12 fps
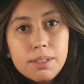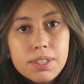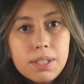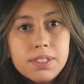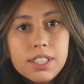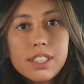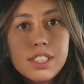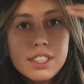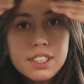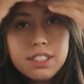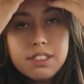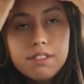Sometimes it's
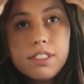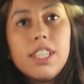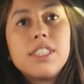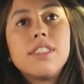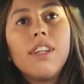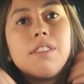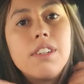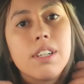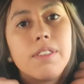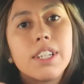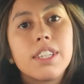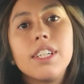just, it's not
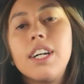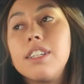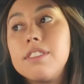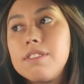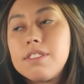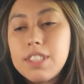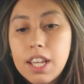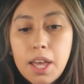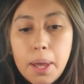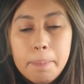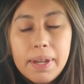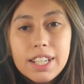really worth it
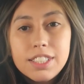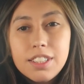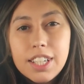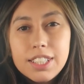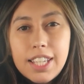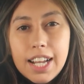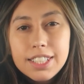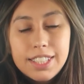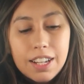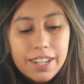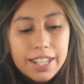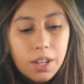because you get
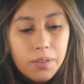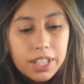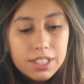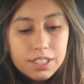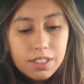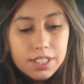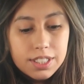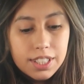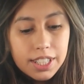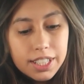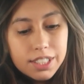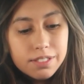taxed out anyway. So
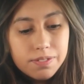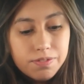it's like,